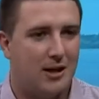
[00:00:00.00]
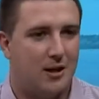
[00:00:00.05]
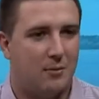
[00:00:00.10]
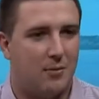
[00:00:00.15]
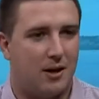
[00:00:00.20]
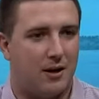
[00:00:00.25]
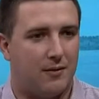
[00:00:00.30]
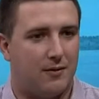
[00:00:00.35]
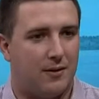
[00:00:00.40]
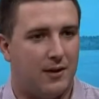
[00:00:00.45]

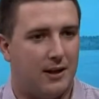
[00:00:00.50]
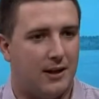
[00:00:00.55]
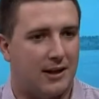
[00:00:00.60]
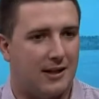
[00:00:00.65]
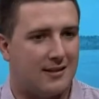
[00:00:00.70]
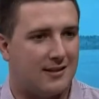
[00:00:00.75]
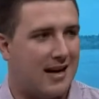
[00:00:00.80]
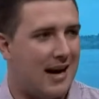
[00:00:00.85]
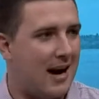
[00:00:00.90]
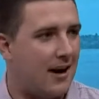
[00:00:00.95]
But I think
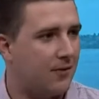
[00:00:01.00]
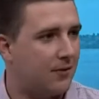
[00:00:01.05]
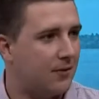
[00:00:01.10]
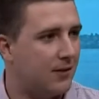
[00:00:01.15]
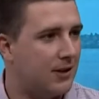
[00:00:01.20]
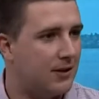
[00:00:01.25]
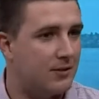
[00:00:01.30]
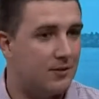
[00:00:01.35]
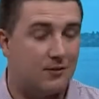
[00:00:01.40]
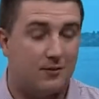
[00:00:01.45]
as
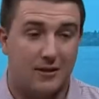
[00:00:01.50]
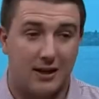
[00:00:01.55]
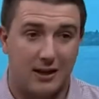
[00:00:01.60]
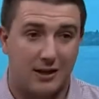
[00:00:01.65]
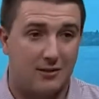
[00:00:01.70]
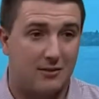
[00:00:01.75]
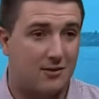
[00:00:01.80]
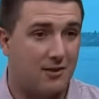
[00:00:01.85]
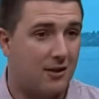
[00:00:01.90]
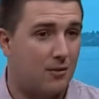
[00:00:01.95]
athletes,
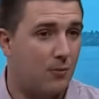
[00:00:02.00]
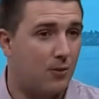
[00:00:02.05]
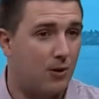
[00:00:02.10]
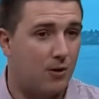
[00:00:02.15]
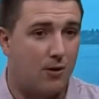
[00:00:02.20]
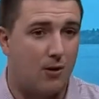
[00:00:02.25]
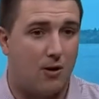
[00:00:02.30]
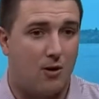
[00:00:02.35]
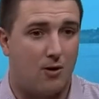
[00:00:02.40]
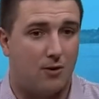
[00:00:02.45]
like you said,
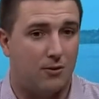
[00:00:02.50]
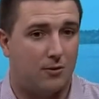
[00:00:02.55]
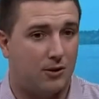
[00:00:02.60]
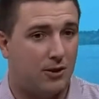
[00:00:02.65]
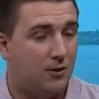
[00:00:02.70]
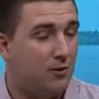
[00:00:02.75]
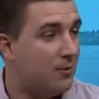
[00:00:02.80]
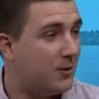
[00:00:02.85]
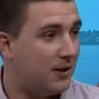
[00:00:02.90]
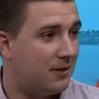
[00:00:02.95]
we're all
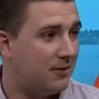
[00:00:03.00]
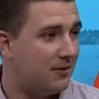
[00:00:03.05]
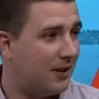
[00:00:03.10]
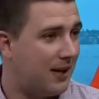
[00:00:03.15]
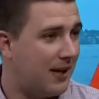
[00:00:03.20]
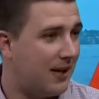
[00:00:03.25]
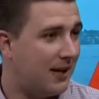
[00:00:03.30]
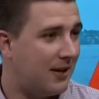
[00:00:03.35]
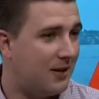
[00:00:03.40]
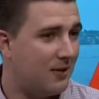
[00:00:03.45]
human,
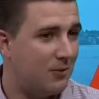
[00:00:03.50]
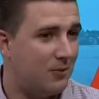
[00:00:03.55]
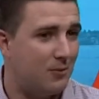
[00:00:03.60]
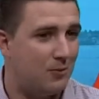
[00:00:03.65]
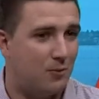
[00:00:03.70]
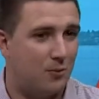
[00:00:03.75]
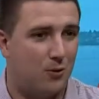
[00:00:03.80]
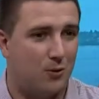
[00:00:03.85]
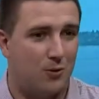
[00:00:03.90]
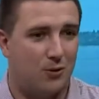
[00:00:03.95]
and
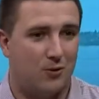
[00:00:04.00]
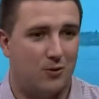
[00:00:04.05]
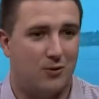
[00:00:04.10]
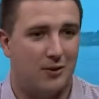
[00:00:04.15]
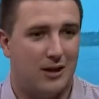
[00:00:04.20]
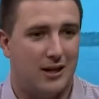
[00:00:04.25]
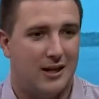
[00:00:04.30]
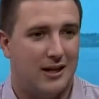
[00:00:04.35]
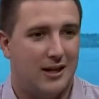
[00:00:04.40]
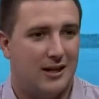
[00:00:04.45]
we're
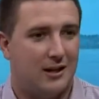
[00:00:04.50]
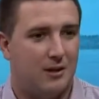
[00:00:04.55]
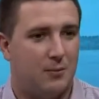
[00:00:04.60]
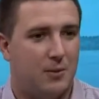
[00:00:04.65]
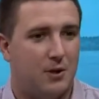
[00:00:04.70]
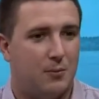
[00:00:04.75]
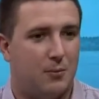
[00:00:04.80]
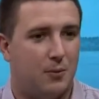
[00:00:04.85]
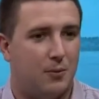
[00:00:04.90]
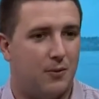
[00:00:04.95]

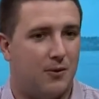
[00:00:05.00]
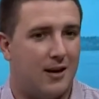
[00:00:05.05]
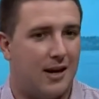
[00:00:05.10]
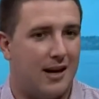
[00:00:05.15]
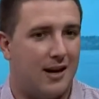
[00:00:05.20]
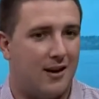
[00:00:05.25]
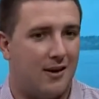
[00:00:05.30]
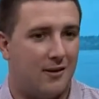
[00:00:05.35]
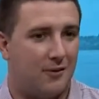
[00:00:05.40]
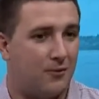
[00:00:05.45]
people
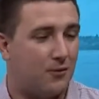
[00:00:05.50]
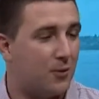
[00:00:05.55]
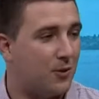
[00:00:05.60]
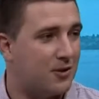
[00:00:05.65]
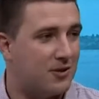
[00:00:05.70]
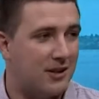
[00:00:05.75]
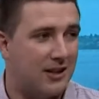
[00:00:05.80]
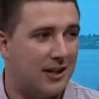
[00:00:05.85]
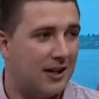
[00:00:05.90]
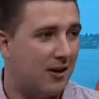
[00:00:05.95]
that
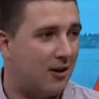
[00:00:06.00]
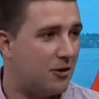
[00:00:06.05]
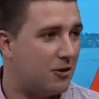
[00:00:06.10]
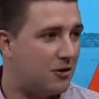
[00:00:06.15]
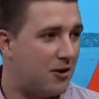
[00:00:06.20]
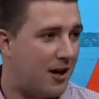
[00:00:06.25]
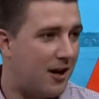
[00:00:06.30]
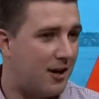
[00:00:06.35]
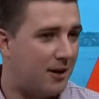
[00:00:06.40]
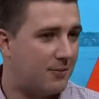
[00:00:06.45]
unfortunately our
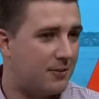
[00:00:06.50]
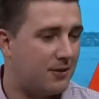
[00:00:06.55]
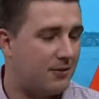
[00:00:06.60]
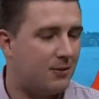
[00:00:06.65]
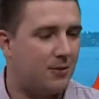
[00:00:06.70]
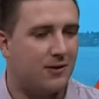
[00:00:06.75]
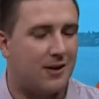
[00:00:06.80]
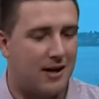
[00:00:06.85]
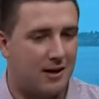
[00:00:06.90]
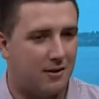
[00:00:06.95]
jobs
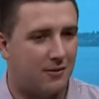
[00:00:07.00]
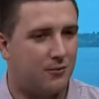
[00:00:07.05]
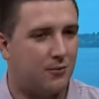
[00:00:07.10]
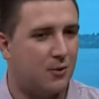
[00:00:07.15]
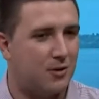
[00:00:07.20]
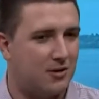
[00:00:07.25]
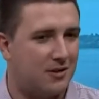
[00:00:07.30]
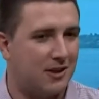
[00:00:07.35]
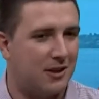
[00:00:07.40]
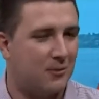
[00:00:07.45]
well not
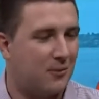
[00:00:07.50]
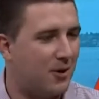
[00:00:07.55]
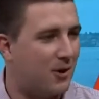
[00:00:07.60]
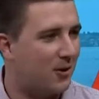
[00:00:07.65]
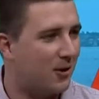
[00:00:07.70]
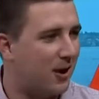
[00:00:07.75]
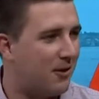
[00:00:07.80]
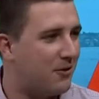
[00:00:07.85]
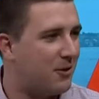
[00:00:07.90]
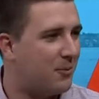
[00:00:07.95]
unfortunately we all
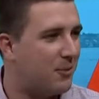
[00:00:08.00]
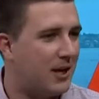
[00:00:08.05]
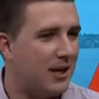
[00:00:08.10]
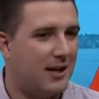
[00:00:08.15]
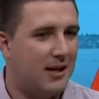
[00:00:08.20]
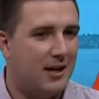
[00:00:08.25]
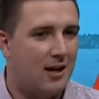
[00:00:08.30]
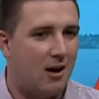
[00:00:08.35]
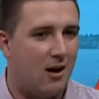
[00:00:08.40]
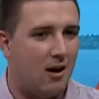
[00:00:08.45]
love it but
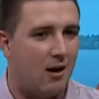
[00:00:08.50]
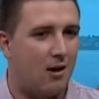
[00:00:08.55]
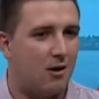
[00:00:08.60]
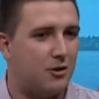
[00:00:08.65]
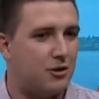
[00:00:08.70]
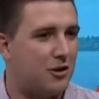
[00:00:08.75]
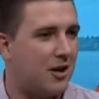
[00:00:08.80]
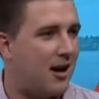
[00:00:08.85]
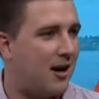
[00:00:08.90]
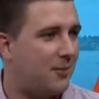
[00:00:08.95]
our
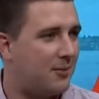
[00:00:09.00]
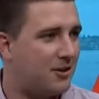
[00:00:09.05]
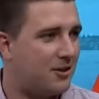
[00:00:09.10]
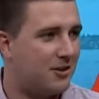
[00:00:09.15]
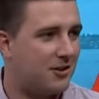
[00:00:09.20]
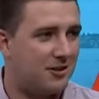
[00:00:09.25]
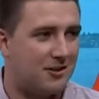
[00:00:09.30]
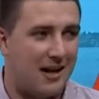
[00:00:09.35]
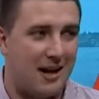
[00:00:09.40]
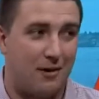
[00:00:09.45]
job is
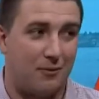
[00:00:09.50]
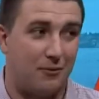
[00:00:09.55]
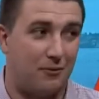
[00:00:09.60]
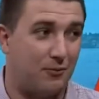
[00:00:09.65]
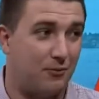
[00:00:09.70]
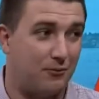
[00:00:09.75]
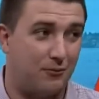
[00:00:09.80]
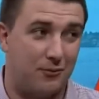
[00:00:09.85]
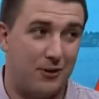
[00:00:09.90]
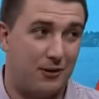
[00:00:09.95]
just out
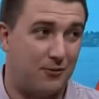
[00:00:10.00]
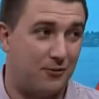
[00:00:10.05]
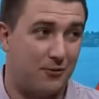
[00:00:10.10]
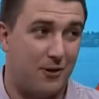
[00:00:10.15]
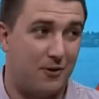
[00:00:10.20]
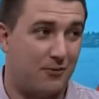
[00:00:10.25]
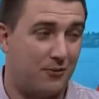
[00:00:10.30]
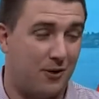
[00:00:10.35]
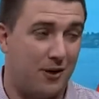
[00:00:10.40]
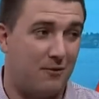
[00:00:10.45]
in,
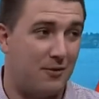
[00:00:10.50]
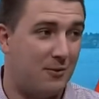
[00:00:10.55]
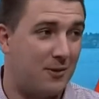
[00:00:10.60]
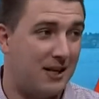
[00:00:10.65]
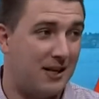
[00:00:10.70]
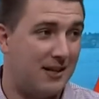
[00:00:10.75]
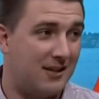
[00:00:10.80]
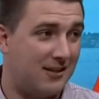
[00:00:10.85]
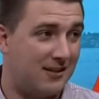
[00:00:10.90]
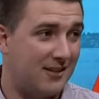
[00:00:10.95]
front for
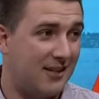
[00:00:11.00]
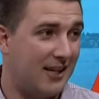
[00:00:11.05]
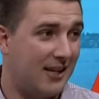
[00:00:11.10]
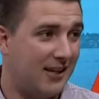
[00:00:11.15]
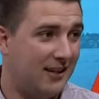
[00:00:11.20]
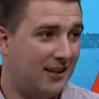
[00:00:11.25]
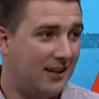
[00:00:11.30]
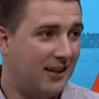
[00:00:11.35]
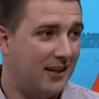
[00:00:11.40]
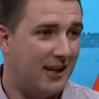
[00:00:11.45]
everybody to see
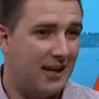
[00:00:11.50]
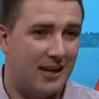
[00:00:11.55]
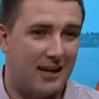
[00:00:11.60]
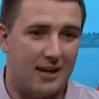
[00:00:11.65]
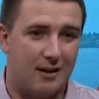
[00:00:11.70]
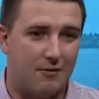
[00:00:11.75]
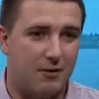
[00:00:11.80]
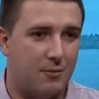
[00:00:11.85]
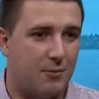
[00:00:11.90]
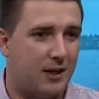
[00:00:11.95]
right. and
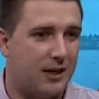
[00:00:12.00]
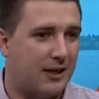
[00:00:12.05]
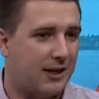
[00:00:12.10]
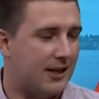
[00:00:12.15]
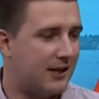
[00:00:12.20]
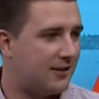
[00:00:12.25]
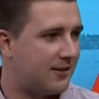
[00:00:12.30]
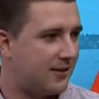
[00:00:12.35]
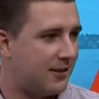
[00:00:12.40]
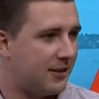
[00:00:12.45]
everybody
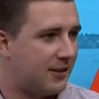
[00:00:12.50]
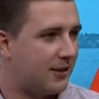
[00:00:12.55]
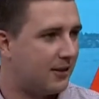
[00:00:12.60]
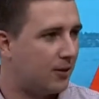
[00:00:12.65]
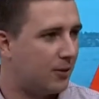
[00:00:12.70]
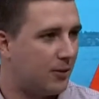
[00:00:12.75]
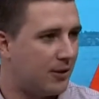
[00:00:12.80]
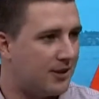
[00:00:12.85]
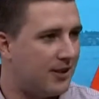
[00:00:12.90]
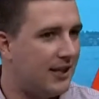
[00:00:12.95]
gets to
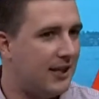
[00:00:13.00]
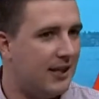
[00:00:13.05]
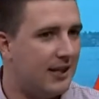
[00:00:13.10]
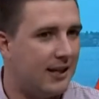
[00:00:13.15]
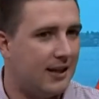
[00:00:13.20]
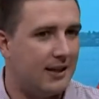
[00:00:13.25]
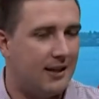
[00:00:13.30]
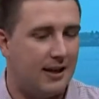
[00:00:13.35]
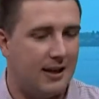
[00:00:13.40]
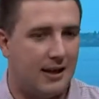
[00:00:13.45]
critique
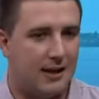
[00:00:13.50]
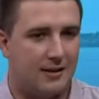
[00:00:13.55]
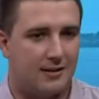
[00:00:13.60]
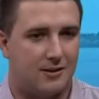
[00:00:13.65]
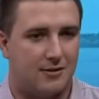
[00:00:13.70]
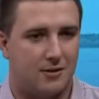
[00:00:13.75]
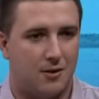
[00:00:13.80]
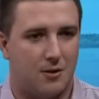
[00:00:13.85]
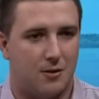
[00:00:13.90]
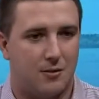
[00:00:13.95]
it and
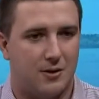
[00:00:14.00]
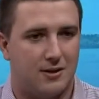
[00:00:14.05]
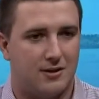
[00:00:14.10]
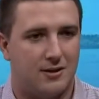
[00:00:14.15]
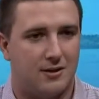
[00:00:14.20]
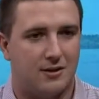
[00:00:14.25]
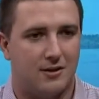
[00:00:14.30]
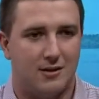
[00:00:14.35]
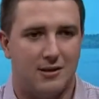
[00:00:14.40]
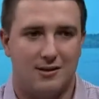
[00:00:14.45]
so it's
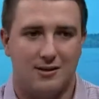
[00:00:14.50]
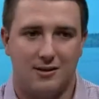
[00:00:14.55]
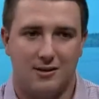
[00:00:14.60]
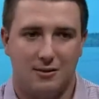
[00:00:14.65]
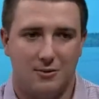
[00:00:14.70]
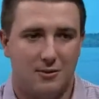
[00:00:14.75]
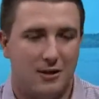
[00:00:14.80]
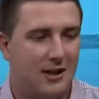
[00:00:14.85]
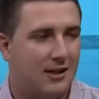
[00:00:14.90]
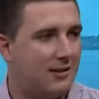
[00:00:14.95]
a it's a
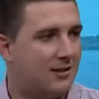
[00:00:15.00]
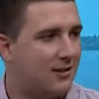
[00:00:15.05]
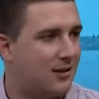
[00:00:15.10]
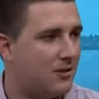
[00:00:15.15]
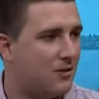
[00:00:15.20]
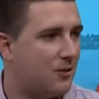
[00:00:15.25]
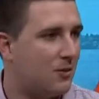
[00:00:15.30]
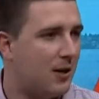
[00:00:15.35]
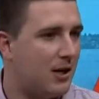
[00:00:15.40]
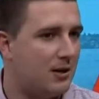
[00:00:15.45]
unique
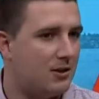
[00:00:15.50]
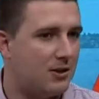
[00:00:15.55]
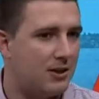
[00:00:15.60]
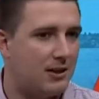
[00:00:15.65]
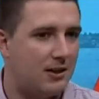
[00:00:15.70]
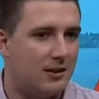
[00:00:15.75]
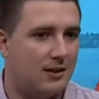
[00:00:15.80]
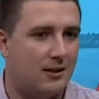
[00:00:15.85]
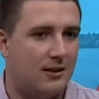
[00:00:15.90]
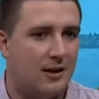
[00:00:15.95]

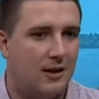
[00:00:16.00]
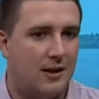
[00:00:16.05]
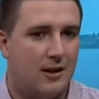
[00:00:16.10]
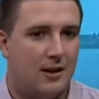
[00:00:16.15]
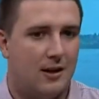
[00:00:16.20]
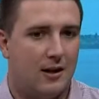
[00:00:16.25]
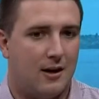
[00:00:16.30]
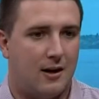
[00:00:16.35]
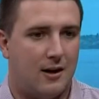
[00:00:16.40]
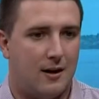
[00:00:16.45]
situation and
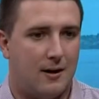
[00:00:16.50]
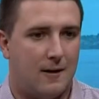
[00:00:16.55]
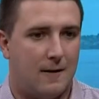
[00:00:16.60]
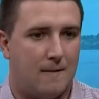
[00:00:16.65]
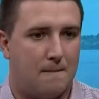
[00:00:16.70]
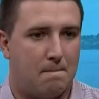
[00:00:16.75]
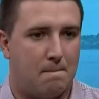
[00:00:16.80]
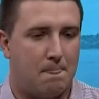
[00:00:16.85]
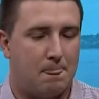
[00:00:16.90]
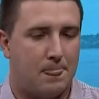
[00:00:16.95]

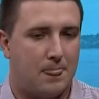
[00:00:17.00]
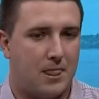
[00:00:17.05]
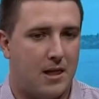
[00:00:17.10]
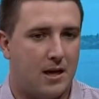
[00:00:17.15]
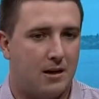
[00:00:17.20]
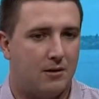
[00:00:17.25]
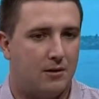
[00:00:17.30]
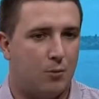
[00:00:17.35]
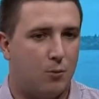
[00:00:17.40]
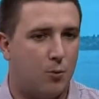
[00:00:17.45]
um,
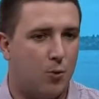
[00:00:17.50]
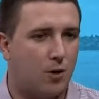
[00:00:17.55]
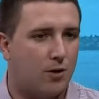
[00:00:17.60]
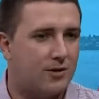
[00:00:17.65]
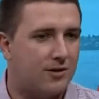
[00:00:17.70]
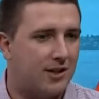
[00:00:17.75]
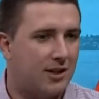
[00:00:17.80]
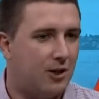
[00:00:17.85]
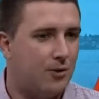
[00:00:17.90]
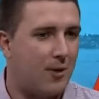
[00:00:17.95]
and the
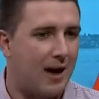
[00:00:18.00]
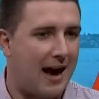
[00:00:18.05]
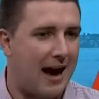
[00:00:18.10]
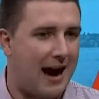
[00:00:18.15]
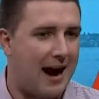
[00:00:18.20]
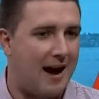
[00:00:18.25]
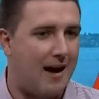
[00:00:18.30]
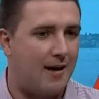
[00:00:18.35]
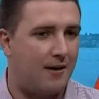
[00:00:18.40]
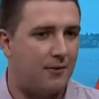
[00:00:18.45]
words that you
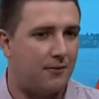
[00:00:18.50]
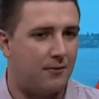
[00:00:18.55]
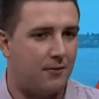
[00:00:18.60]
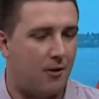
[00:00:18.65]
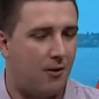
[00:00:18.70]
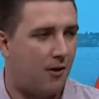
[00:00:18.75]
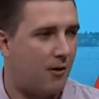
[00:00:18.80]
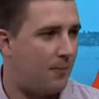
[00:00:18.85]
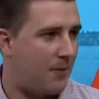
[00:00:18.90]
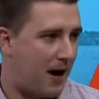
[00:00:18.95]
have
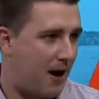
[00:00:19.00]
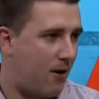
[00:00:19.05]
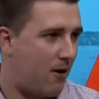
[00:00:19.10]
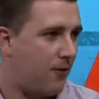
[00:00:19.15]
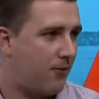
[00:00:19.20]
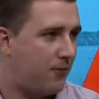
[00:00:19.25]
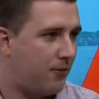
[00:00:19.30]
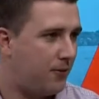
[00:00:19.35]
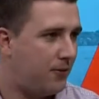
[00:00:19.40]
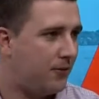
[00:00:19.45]
are
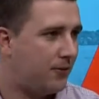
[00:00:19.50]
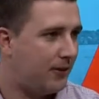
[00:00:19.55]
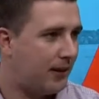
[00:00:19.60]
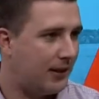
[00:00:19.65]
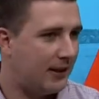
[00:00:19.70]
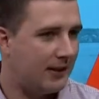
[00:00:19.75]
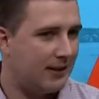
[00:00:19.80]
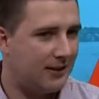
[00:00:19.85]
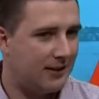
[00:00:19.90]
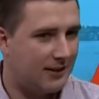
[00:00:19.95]
powerful
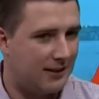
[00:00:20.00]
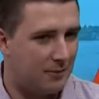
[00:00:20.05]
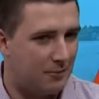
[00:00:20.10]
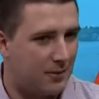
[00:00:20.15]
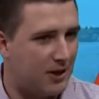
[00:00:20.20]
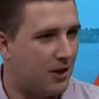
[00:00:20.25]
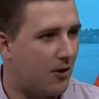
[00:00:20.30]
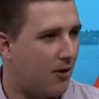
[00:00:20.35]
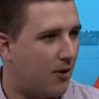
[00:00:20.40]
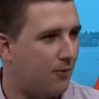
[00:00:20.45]
and can
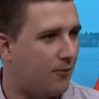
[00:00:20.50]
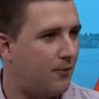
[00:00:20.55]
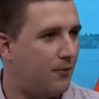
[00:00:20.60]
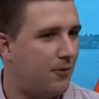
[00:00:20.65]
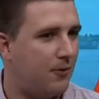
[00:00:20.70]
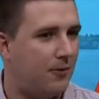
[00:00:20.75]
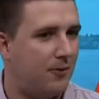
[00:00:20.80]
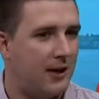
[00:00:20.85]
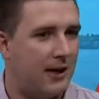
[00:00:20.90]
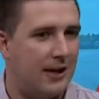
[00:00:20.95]
be
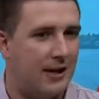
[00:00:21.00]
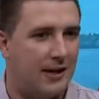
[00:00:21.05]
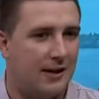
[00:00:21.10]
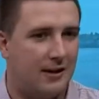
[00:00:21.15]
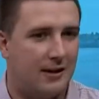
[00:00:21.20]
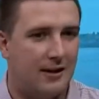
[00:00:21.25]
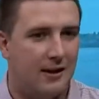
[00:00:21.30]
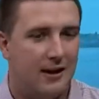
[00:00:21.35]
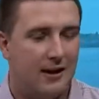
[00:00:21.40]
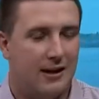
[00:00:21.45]
harmful.
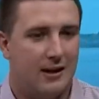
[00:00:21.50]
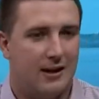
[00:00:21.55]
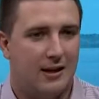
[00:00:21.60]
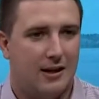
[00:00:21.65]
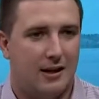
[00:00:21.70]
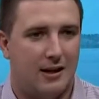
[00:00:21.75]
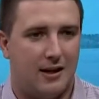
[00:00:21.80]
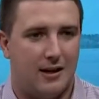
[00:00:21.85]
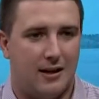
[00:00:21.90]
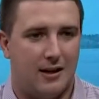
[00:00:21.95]
And
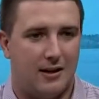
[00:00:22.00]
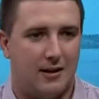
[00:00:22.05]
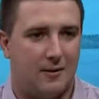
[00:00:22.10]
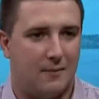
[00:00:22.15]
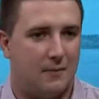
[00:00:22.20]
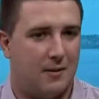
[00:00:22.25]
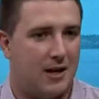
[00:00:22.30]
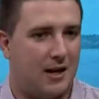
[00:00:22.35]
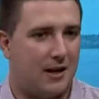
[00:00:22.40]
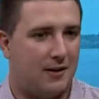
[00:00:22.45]

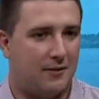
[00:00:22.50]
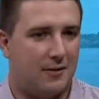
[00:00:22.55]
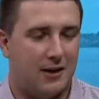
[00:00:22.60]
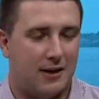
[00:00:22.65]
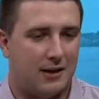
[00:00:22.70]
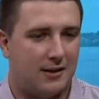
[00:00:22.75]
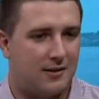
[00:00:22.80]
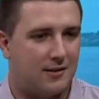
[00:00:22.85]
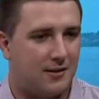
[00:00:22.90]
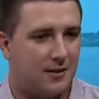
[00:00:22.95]
um, and I
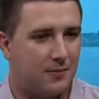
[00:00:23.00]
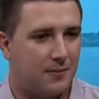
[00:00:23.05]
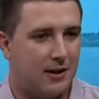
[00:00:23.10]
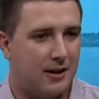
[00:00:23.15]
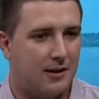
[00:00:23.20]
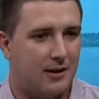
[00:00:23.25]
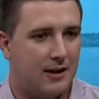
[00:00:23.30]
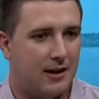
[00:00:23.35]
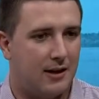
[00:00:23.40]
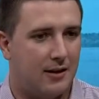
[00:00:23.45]
think it's
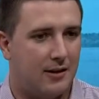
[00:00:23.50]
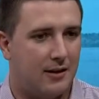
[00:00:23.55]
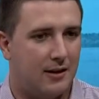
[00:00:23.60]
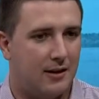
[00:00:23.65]
something that